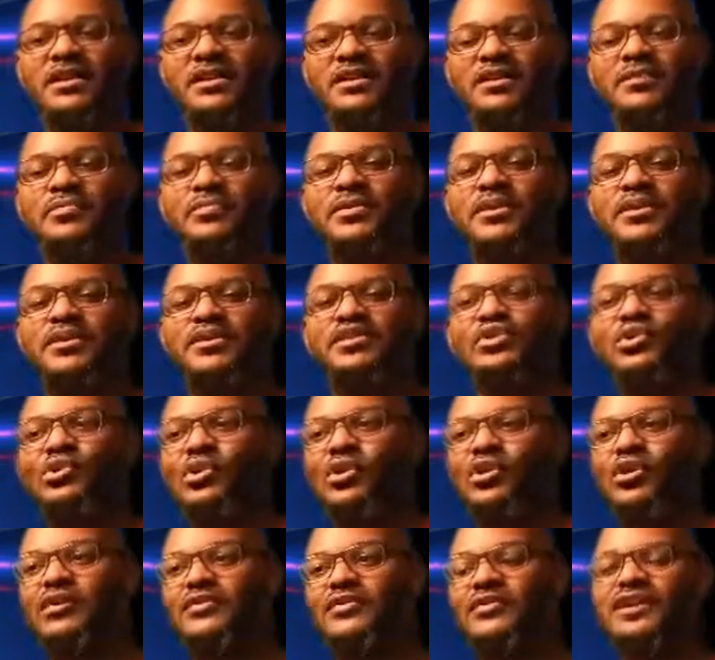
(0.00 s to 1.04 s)
to be these
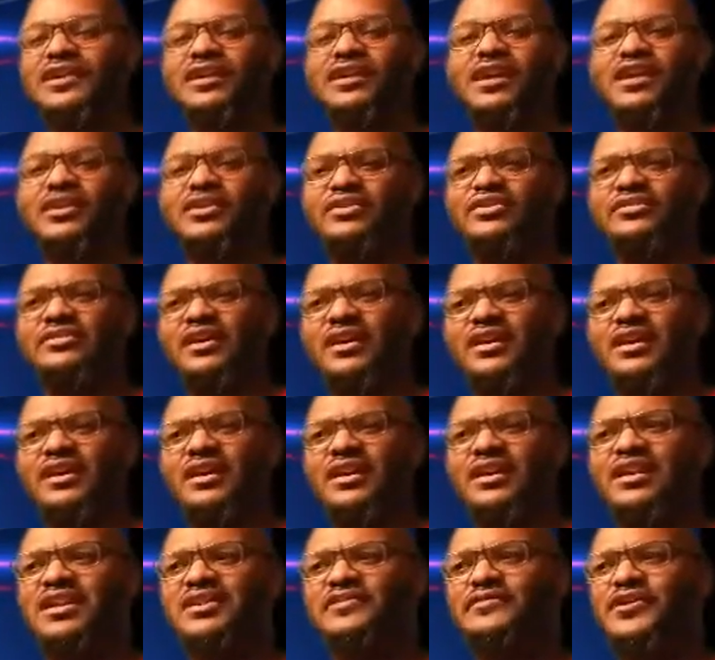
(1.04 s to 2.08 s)
so-called authenticators.
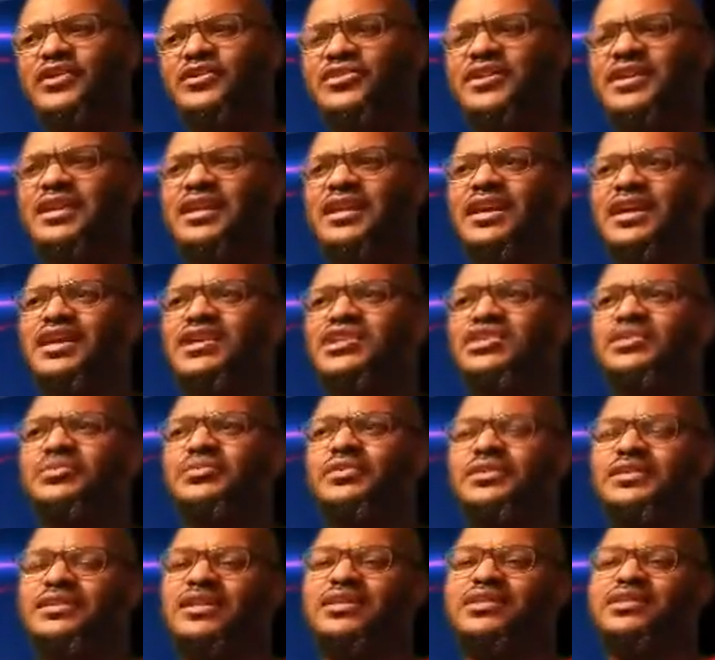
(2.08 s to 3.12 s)
And if authentication
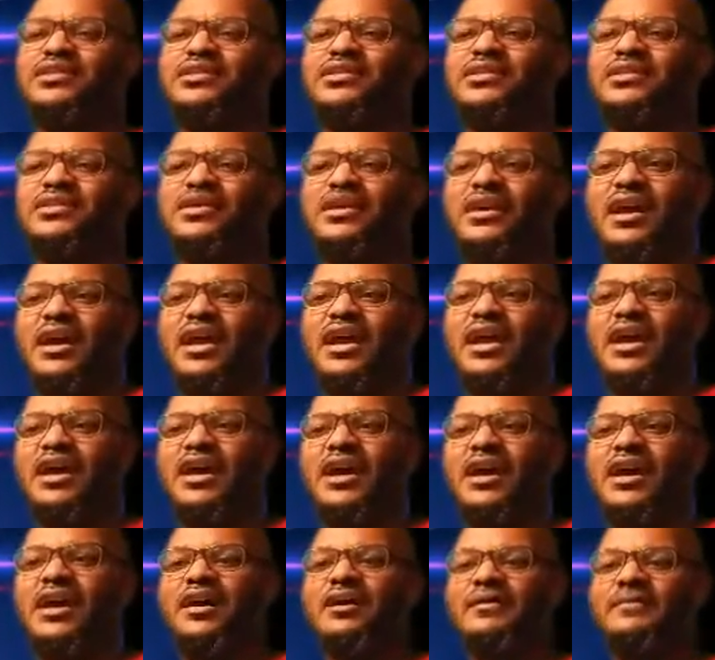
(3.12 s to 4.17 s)
was such
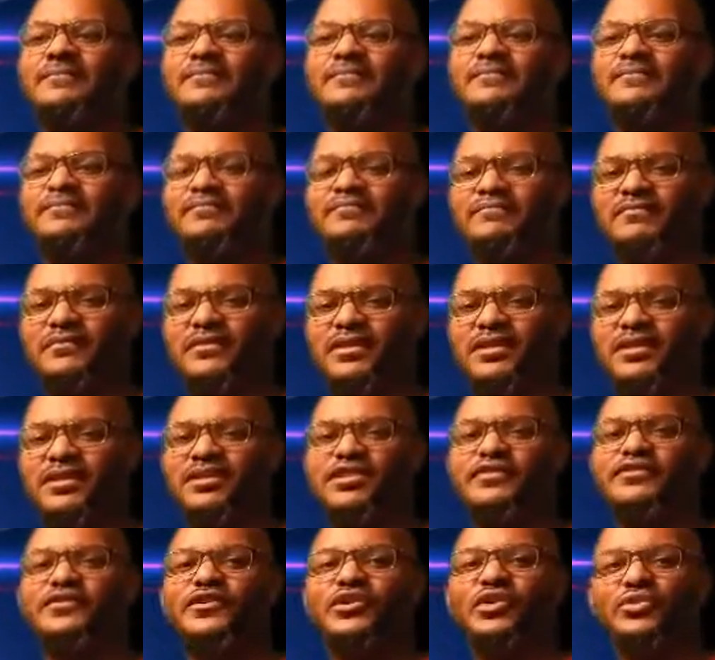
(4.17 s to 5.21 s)
a
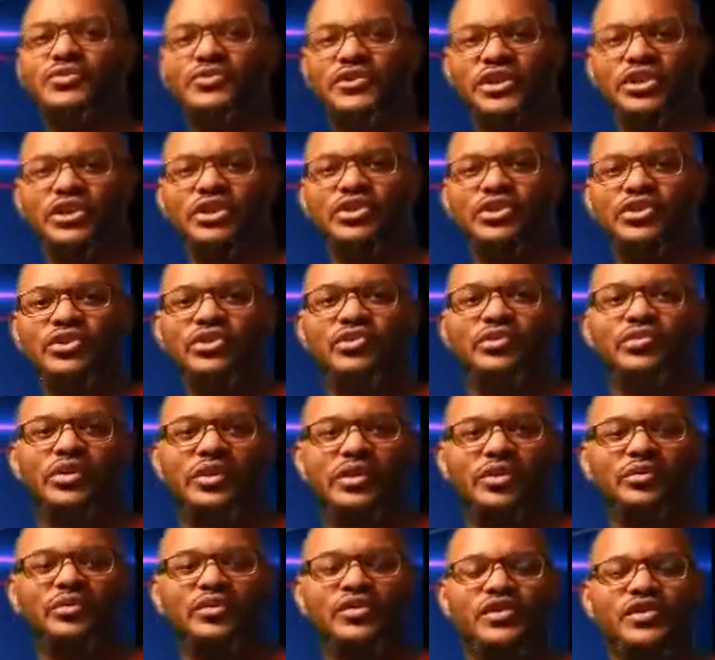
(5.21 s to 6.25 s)
difficult thing to do and
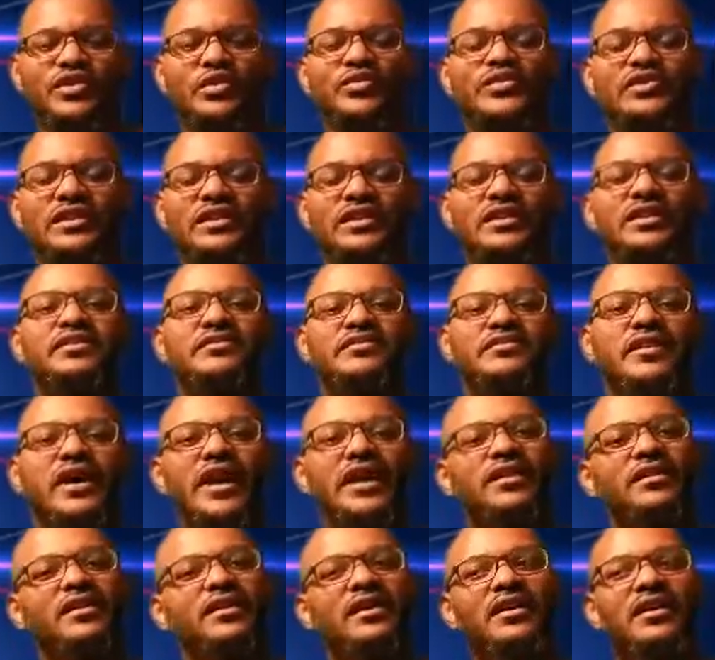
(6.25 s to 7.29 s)
it was so
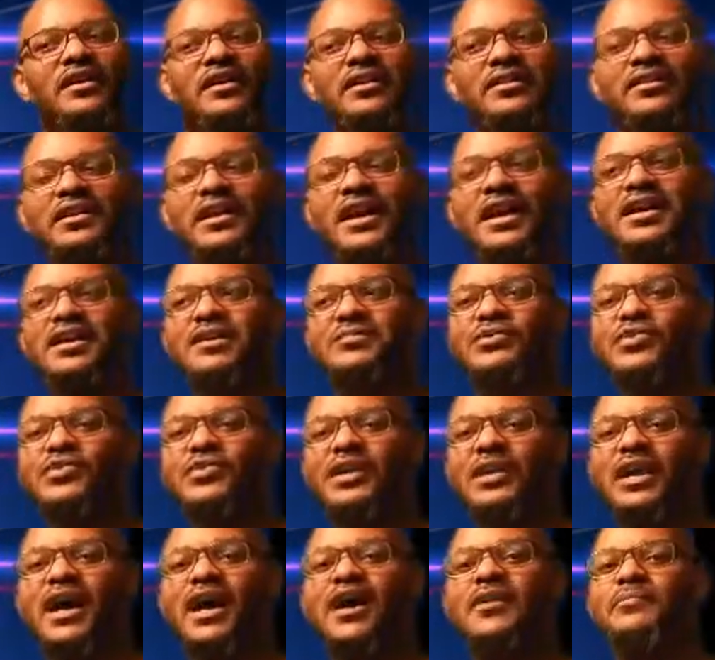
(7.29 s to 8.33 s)
solidified, then how come you
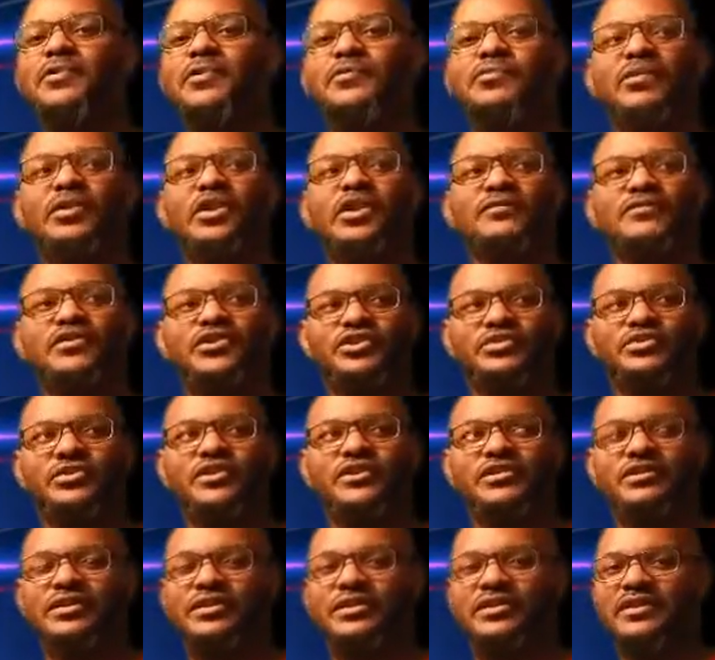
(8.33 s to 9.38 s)
can hire people off the
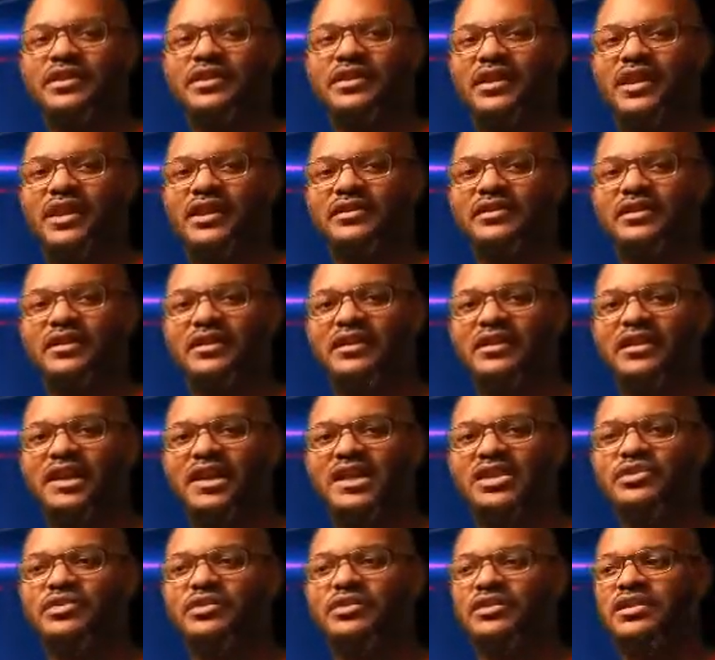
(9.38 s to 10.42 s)
streets to authenticate?
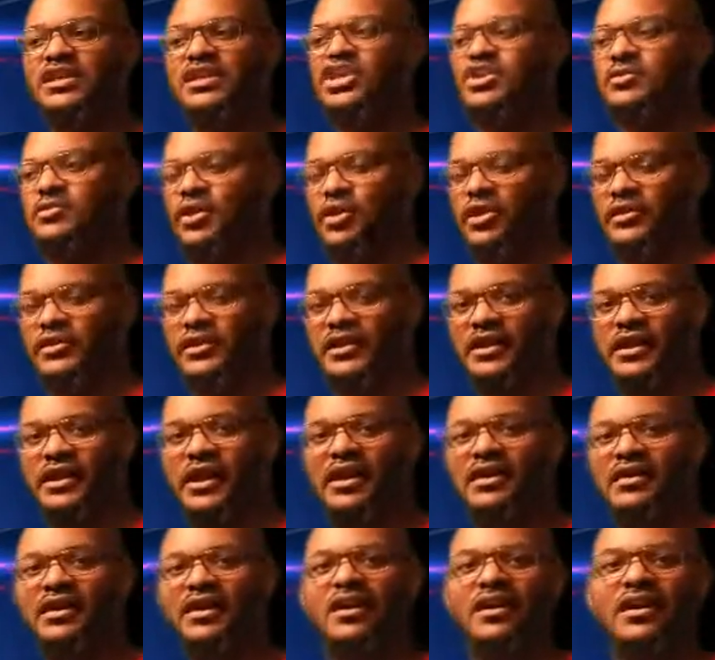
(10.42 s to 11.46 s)
And you could teach them to
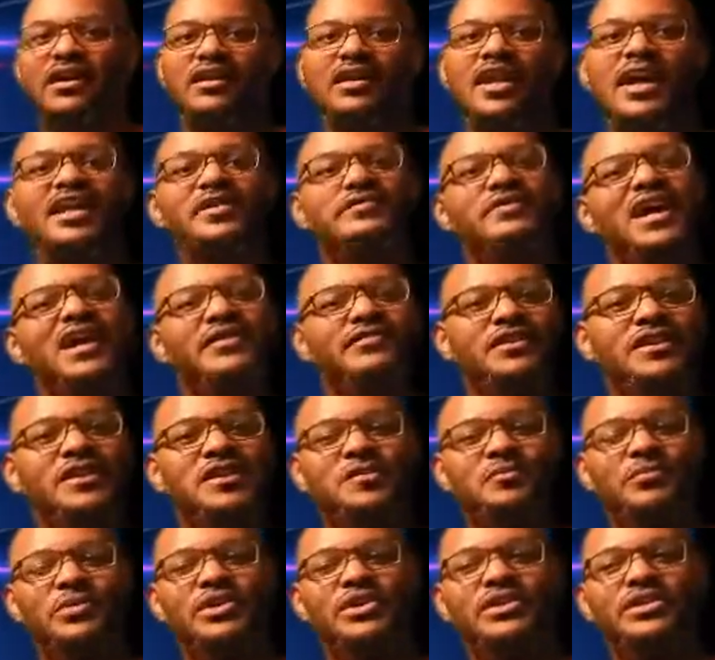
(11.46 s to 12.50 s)
authenticate, not even having
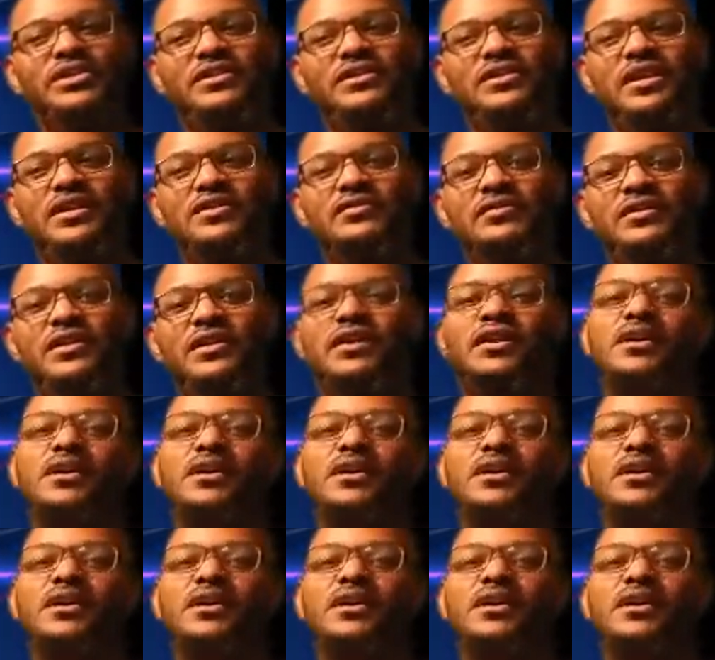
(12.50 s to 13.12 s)
experience yourself.